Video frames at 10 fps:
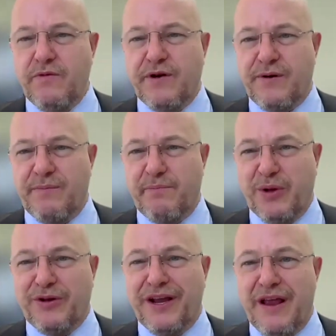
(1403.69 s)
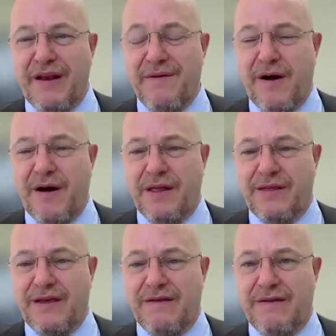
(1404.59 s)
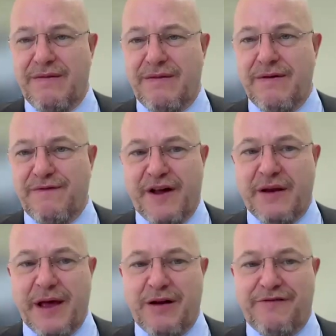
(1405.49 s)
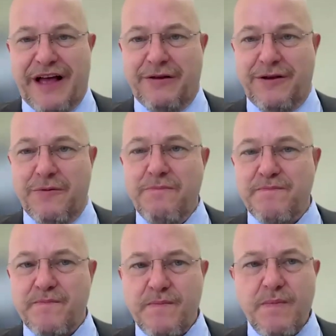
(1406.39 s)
We're building it on the fundamental value.